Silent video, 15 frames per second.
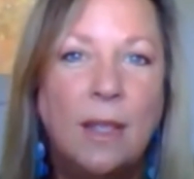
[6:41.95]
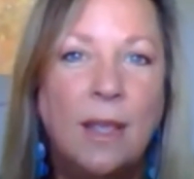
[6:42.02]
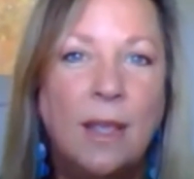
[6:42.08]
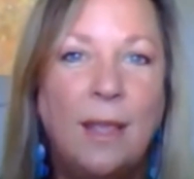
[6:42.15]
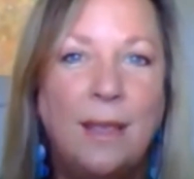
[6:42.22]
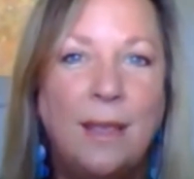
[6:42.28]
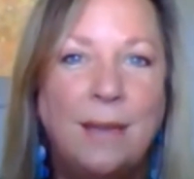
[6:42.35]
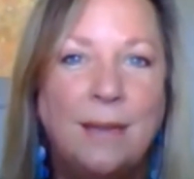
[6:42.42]

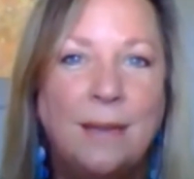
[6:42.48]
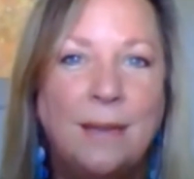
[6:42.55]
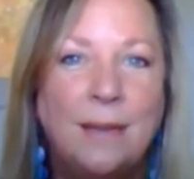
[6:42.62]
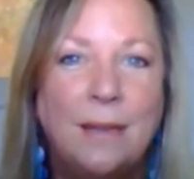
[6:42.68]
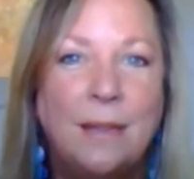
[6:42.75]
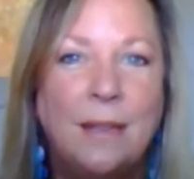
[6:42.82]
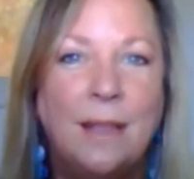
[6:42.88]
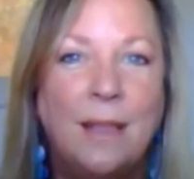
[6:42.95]
And
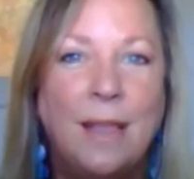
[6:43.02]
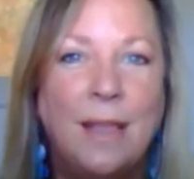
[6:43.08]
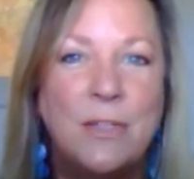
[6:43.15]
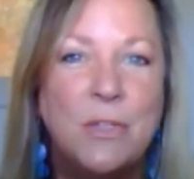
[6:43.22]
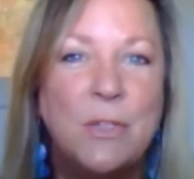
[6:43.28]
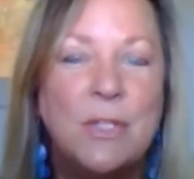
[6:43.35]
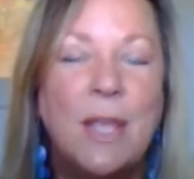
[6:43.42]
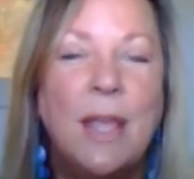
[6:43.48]
as
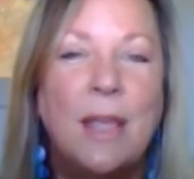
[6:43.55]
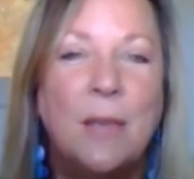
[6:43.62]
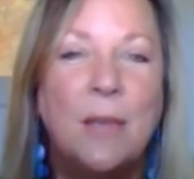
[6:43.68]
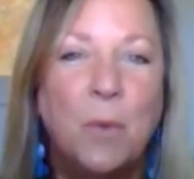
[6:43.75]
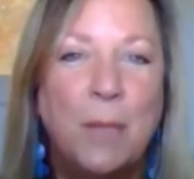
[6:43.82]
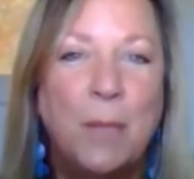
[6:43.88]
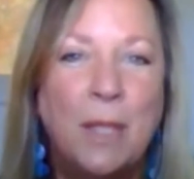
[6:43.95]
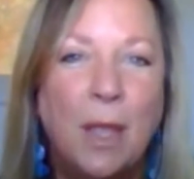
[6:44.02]
you say,
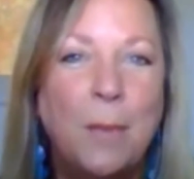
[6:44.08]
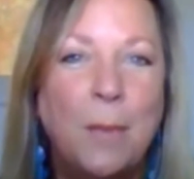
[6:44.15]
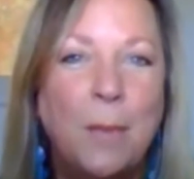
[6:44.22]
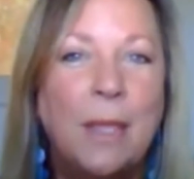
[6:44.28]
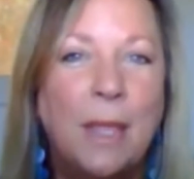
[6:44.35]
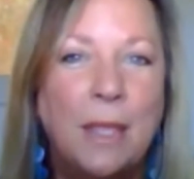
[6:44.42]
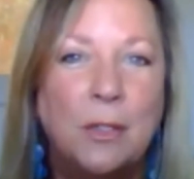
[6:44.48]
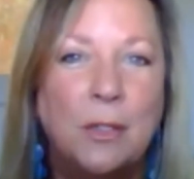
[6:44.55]
we're
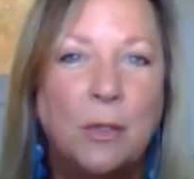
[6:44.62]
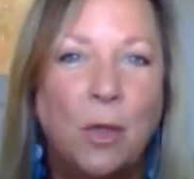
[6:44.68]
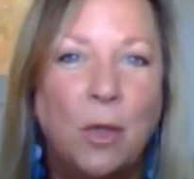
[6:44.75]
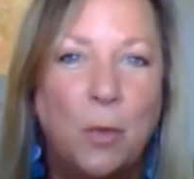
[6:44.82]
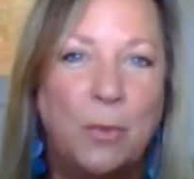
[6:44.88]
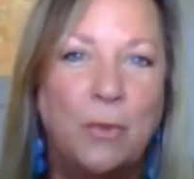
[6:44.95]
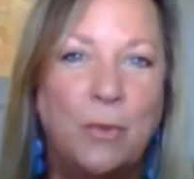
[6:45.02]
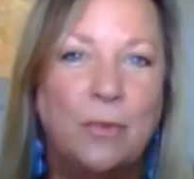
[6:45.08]
becoming a
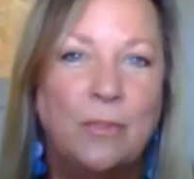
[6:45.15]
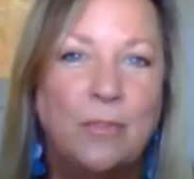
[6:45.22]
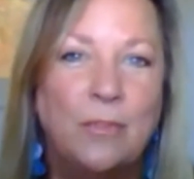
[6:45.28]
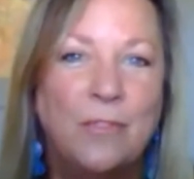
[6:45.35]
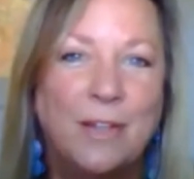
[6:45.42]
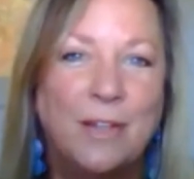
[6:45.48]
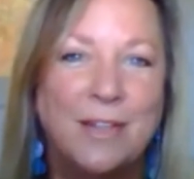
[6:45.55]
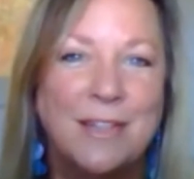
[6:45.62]
global
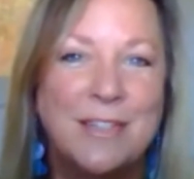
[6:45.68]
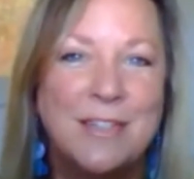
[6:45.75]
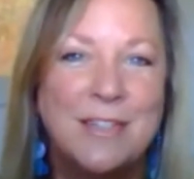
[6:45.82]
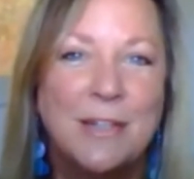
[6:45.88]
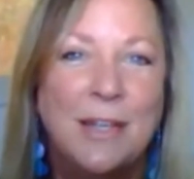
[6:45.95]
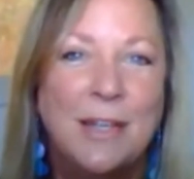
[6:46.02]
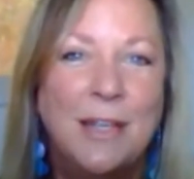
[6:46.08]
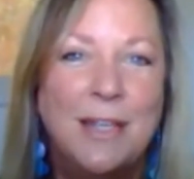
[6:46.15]
village.
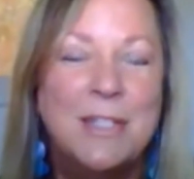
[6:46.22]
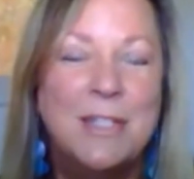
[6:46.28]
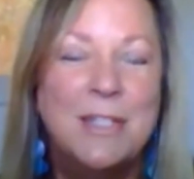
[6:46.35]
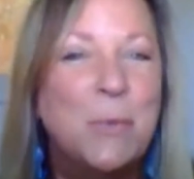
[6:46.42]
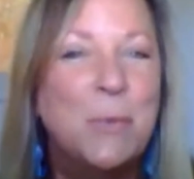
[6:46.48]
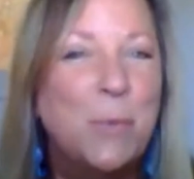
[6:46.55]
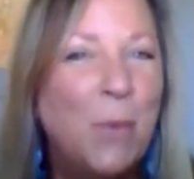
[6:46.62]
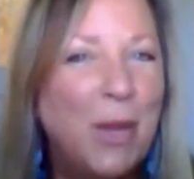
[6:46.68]

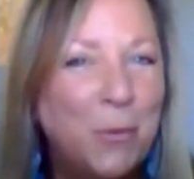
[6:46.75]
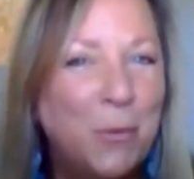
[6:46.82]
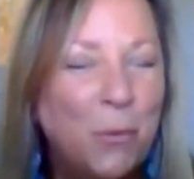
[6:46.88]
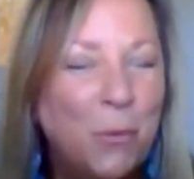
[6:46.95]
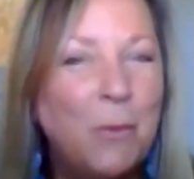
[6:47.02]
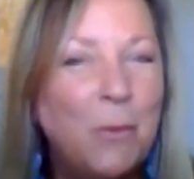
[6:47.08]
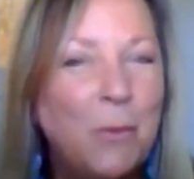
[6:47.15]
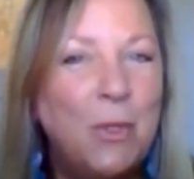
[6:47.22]
So what
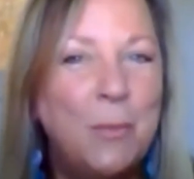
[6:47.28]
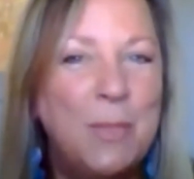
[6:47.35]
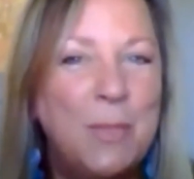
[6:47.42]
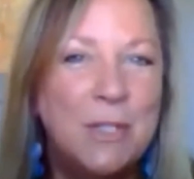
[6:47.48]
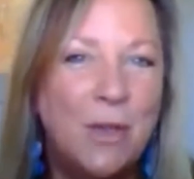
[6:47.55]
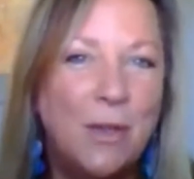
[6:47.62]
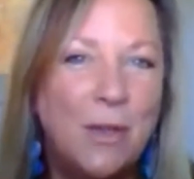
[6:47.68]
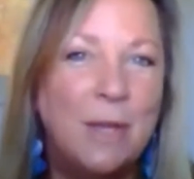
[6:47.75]
will you be
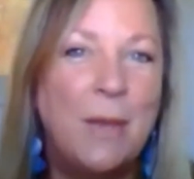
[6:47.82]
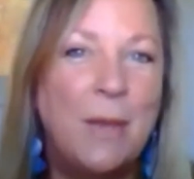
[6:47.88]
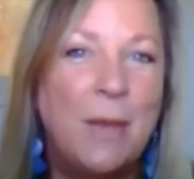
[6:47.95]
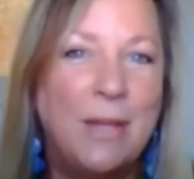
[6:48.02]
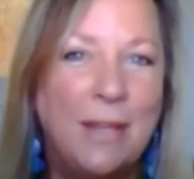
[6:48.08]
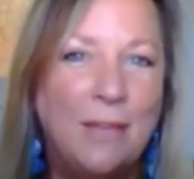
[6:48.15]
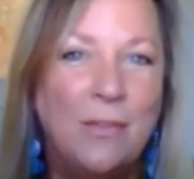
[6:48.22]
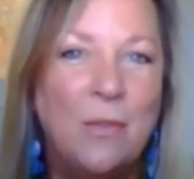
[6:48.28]
talking about
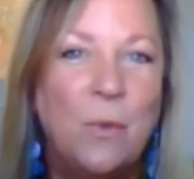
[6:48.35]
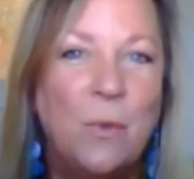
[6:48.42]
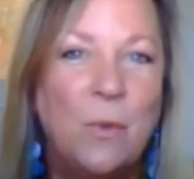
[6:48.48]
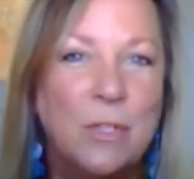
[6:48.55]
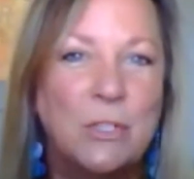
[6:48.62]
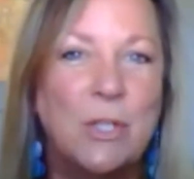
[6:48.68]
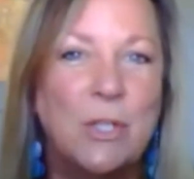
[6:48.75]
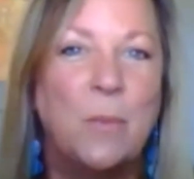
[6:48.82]
in the
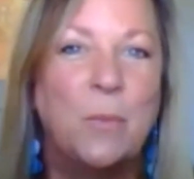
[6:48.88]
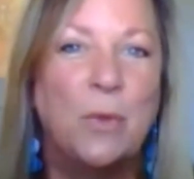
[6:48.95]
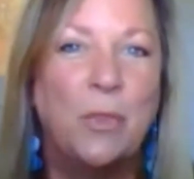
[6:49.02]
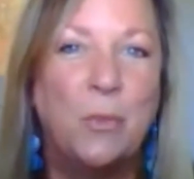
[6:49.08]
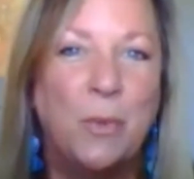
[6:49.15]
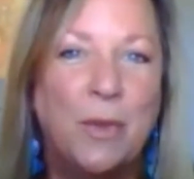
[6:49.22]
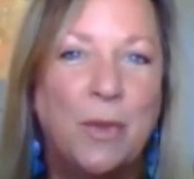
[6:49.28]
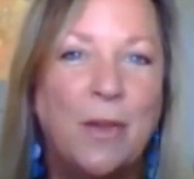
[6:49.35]
workshop
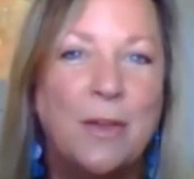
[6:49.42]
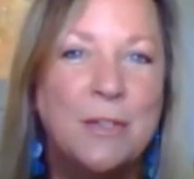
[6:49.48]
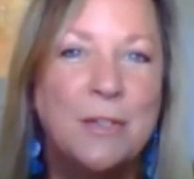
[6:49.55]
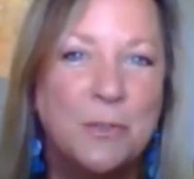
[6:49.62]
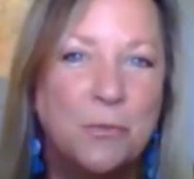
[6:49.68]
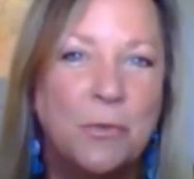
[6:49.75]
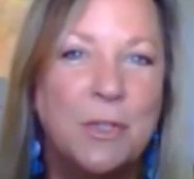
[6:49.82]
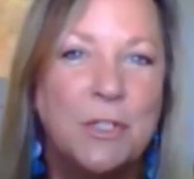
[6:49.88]
with regard
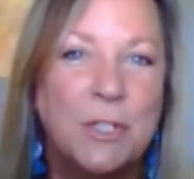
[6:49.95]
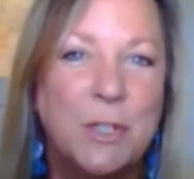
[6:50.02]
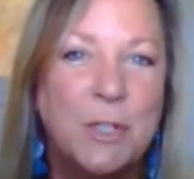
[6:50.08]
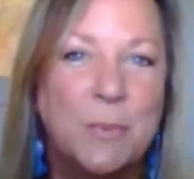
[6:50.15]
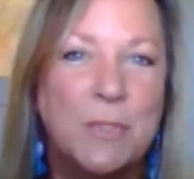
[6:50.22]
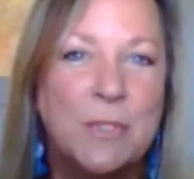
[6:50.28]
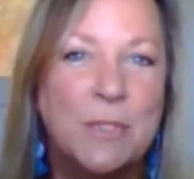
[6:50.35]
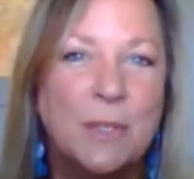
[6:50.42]
to
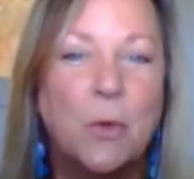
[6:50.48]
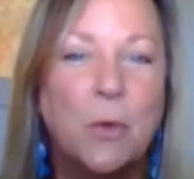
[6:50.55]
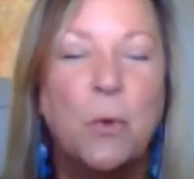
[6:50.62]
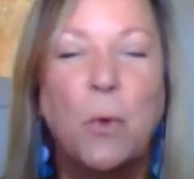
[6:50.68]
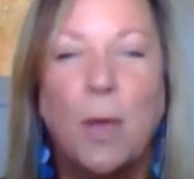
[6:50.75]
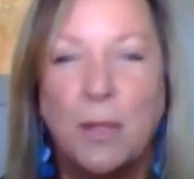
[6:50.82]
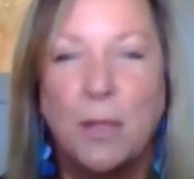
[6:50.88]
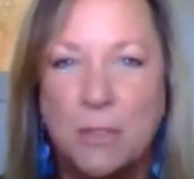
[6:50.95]
friendships
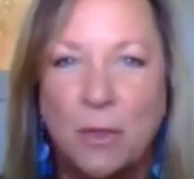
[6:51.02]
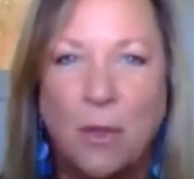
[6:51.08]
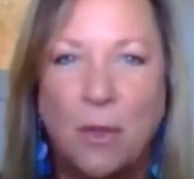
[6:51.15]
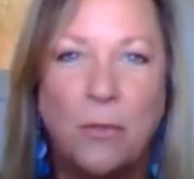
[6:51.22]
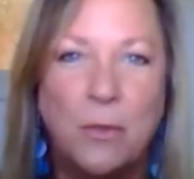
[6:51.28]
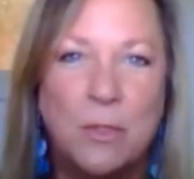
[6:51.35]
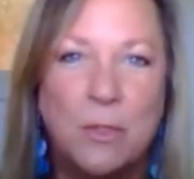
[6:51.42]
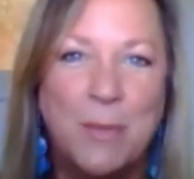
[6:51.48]
across all
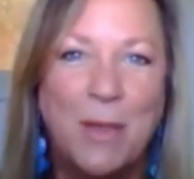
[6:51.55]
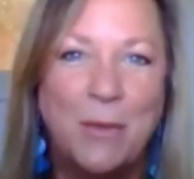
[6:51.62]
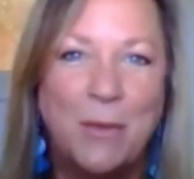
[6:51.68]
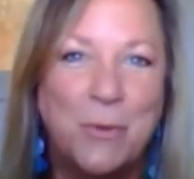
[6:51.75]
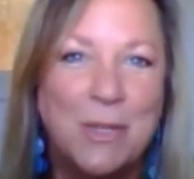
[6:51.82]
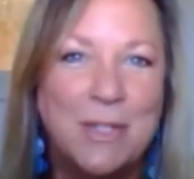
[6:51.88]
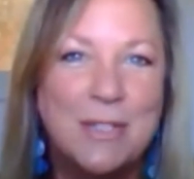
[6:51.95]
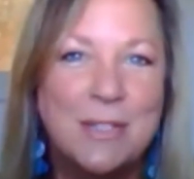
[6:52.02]
those
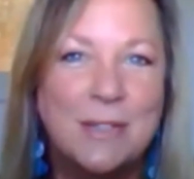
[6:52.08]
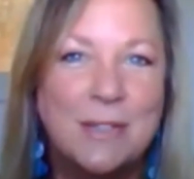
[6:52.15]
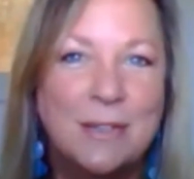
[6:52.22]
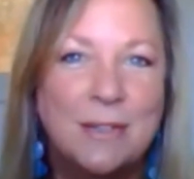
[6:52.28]
boundaries?